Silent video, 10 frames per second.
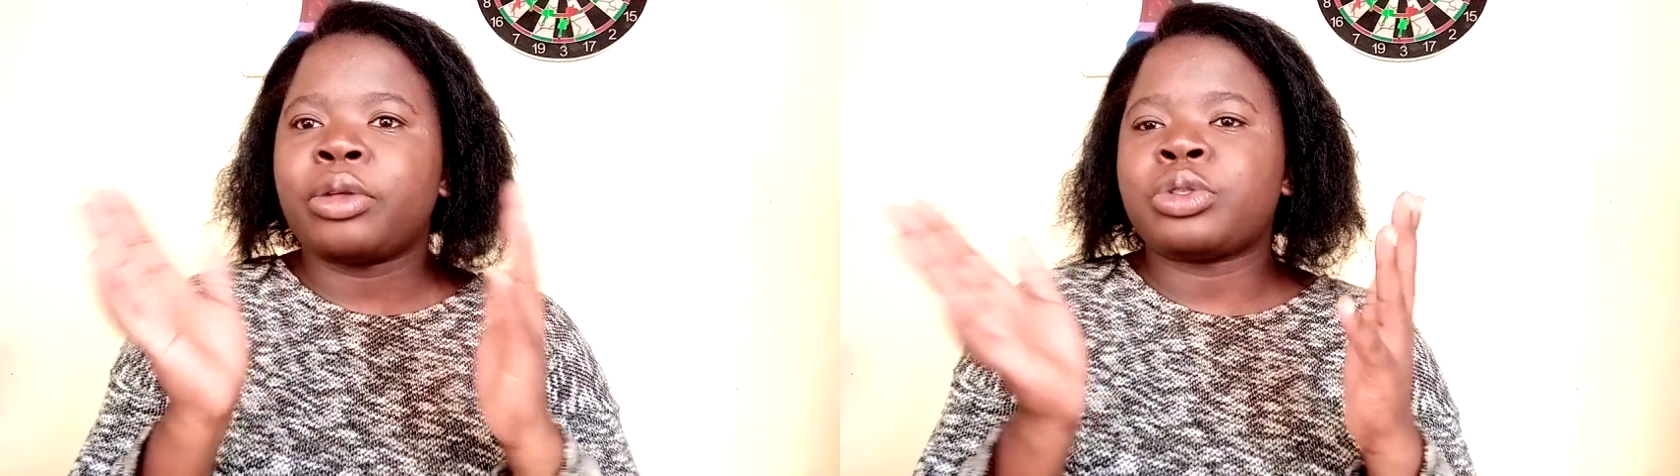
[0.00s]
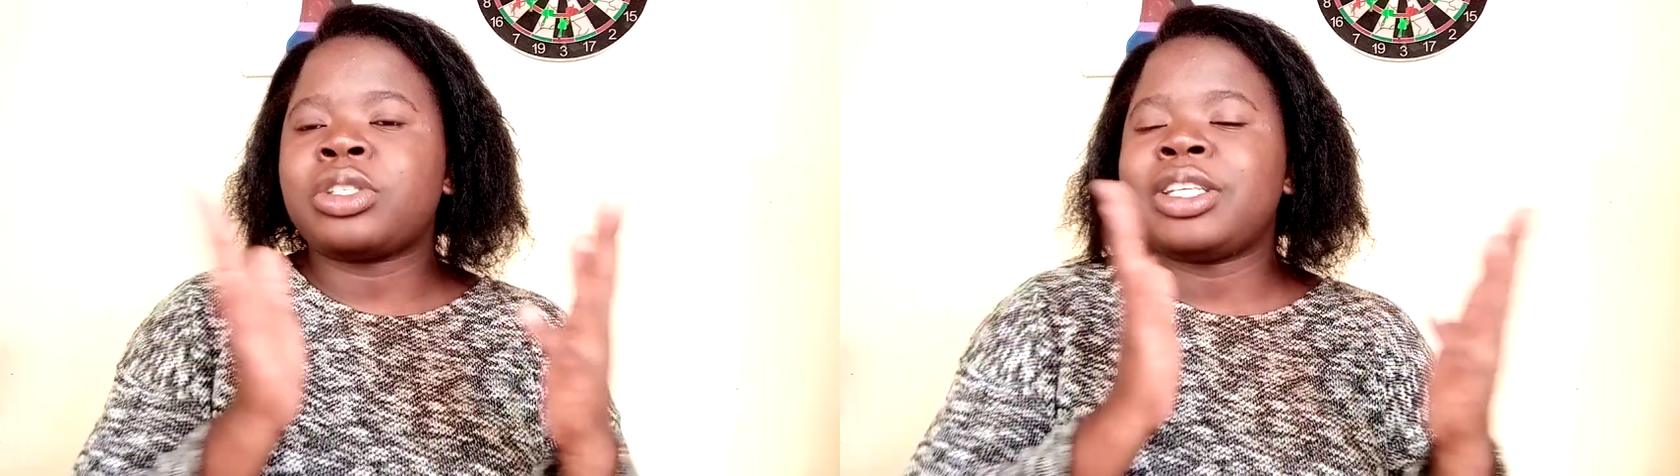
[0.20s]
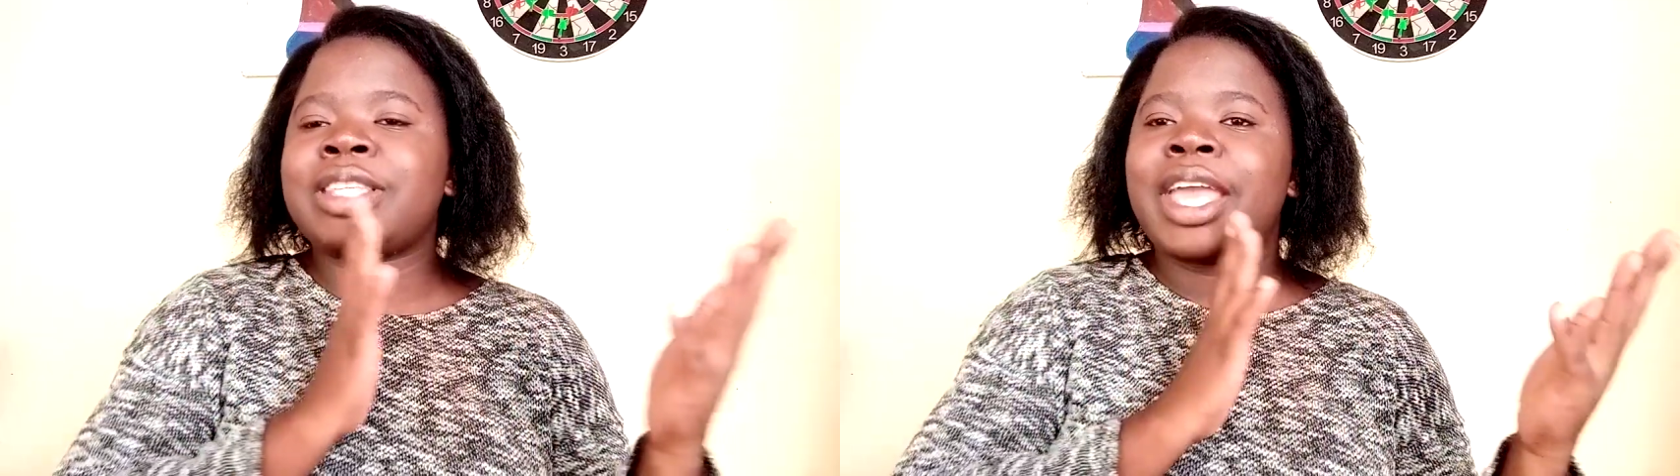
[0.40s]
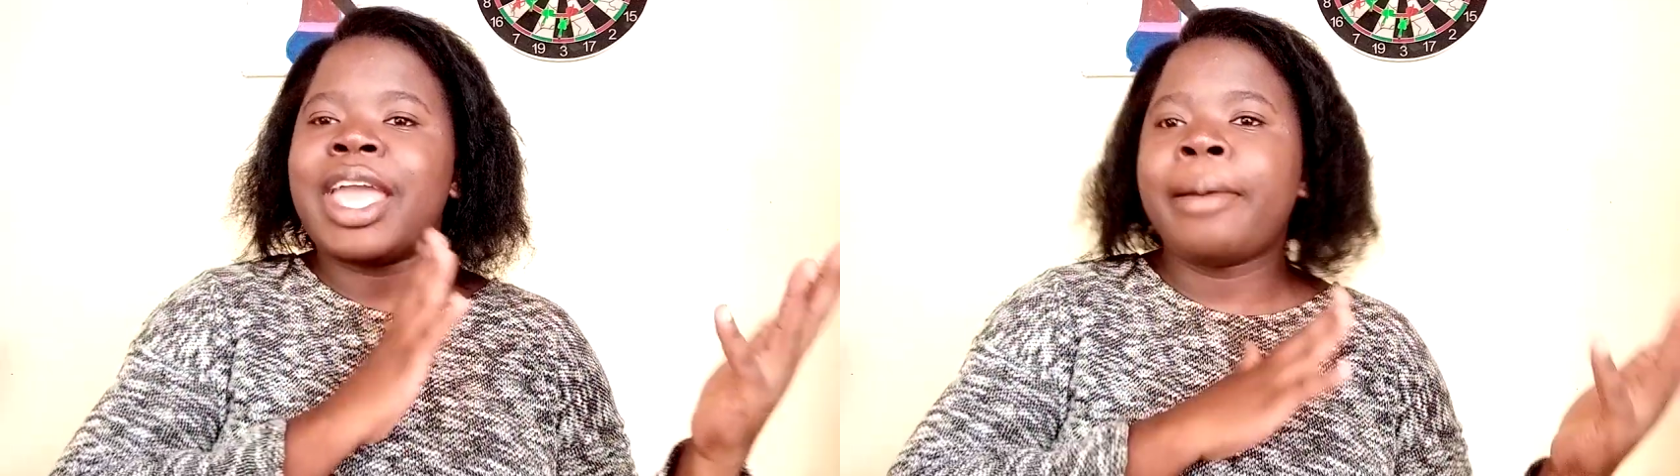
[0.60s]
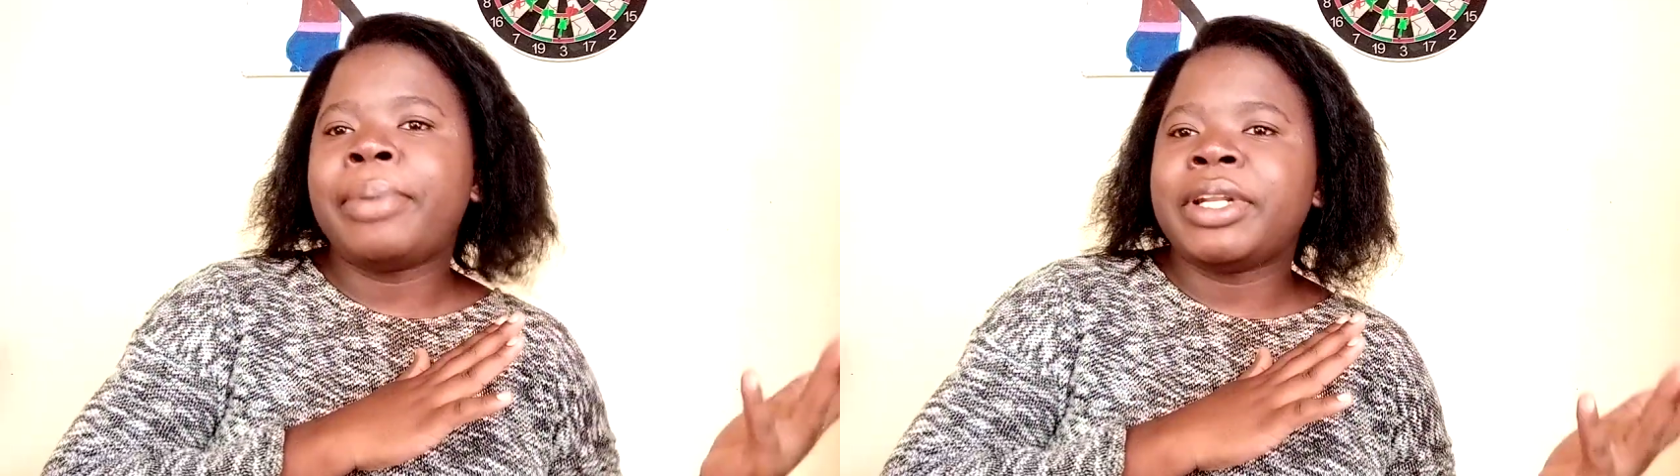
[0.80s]
those in
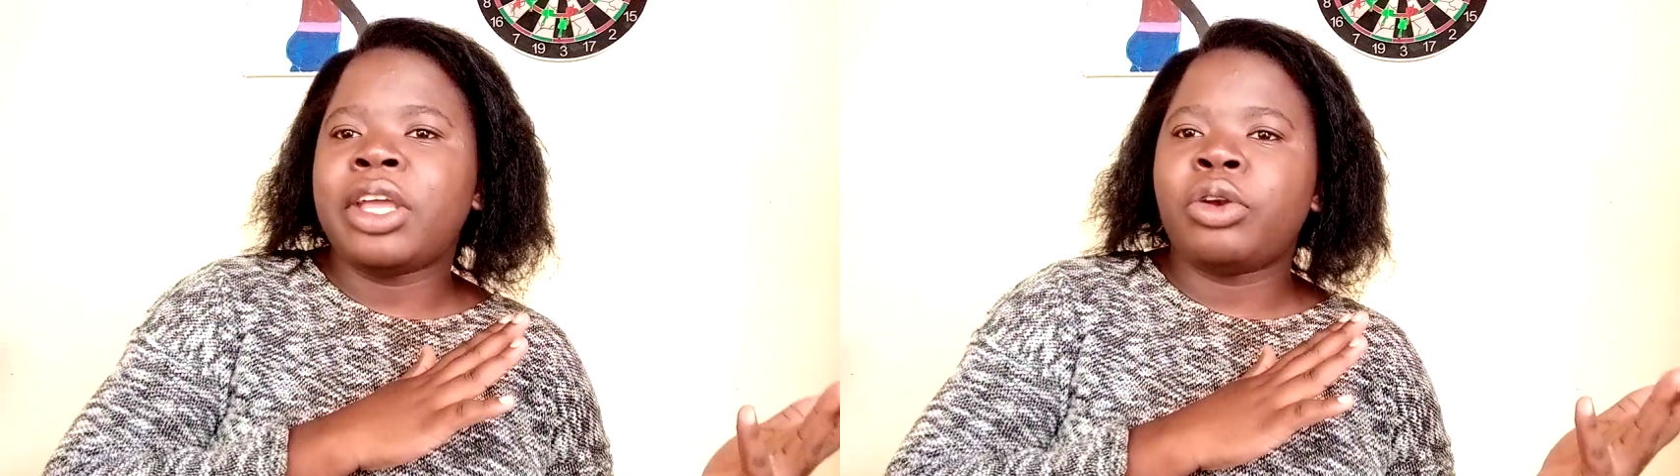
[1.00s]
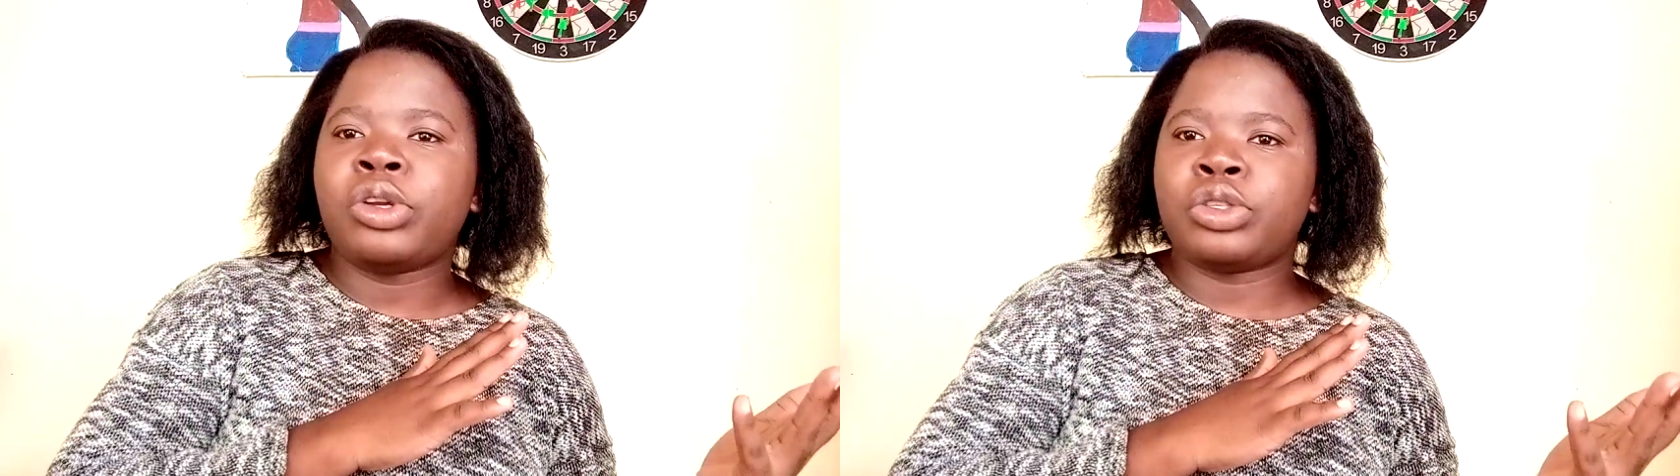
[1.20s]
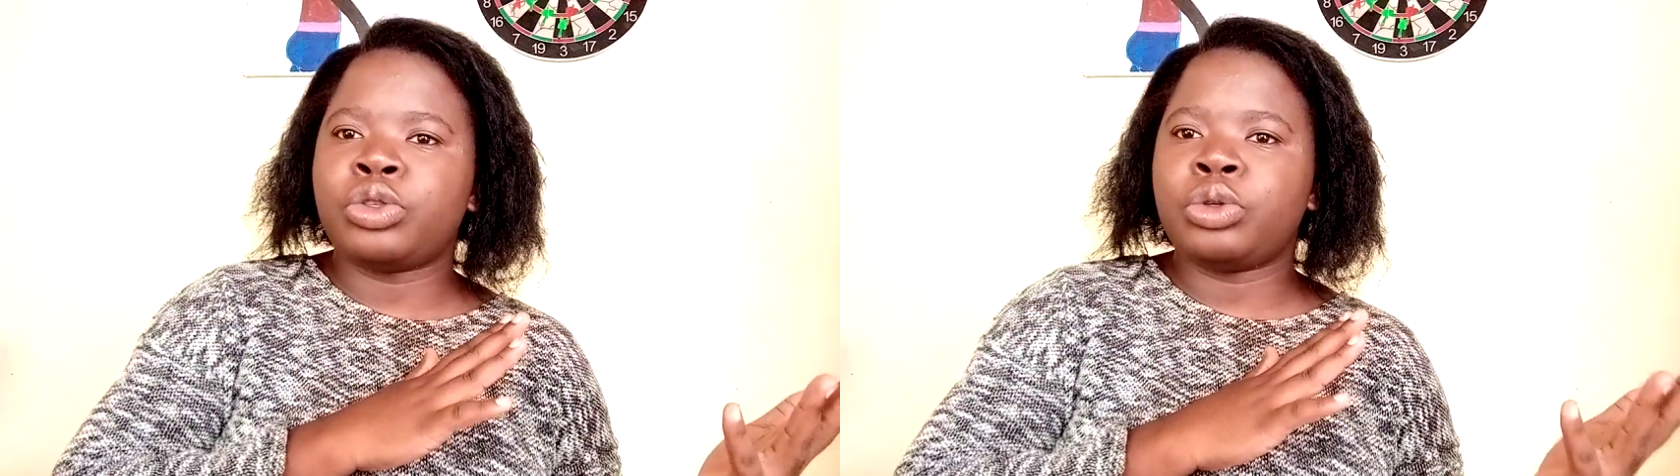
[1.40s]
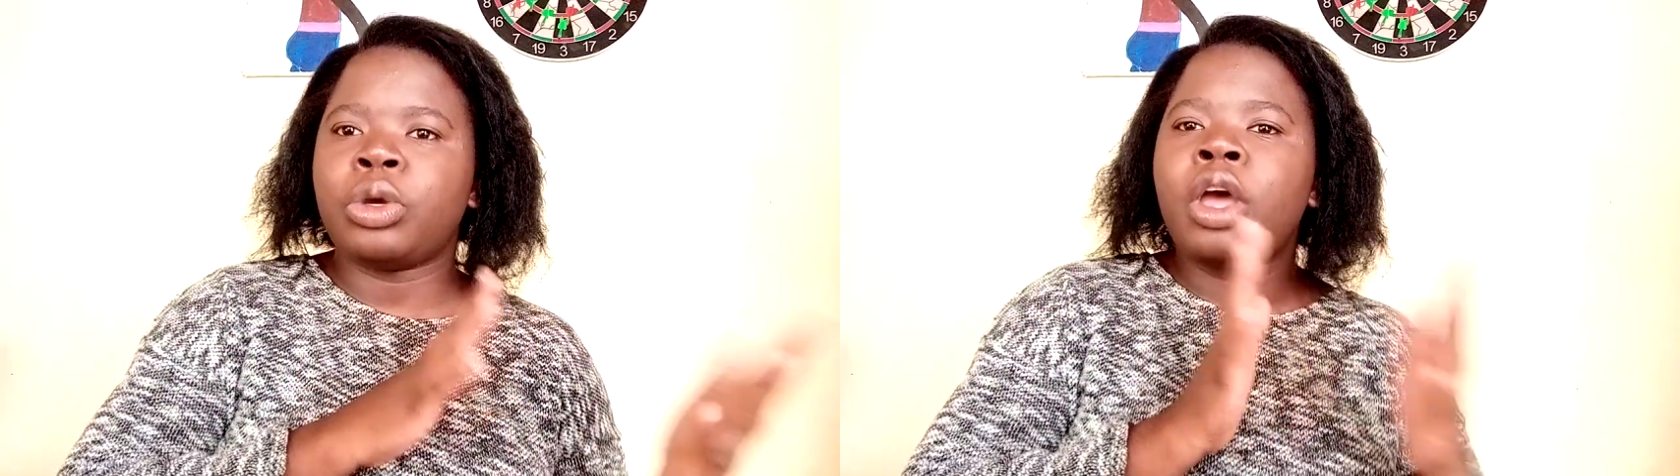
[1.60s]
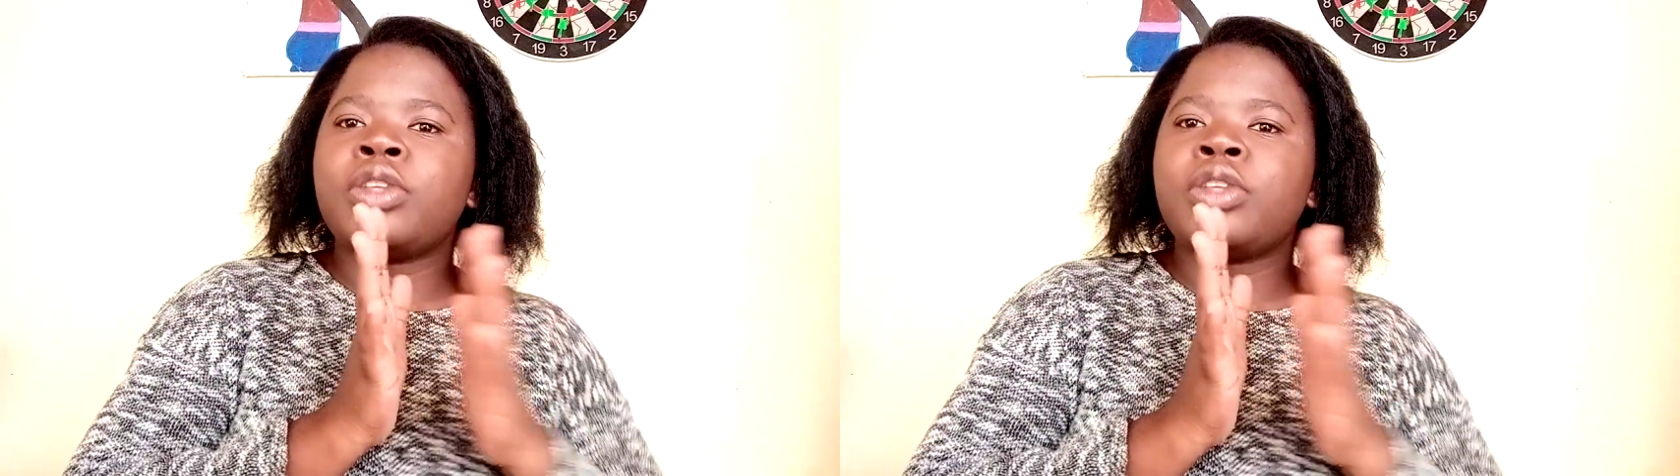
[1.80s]
the urban areas do.